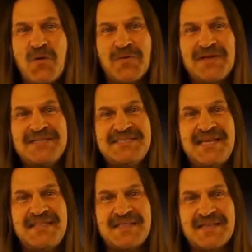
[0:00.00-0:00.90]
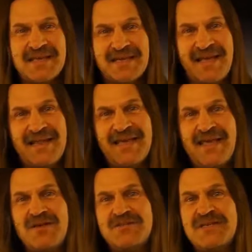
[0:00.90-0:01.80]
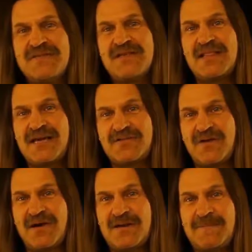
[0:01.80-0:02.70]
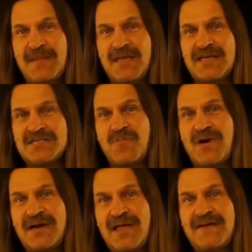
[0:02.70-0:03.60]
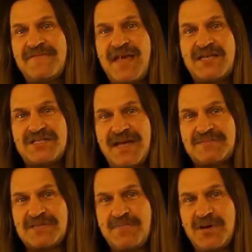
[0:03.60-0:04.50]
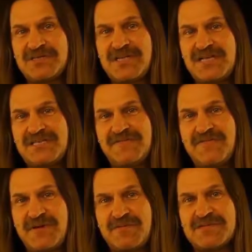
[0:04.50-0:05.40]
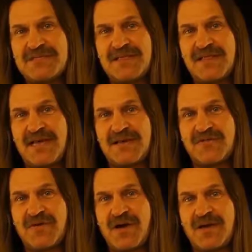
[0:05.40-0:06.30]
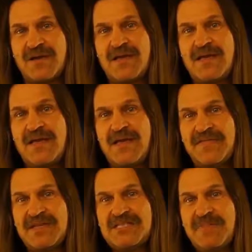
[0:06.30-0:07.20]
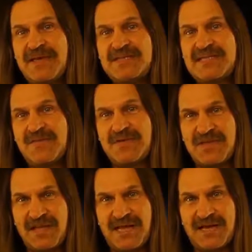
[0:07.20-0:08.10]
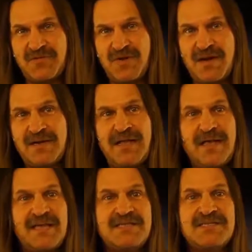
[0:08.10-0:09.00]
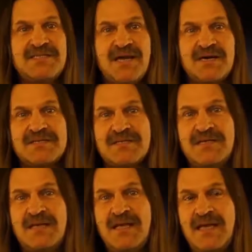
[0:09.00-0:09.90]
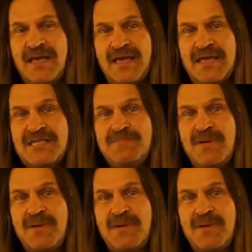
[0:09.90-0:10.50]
We see that the kinetic energy of the electron is 1/2 h times the pulsation frequency of the electron. This means that when the electron hits the tungsten, its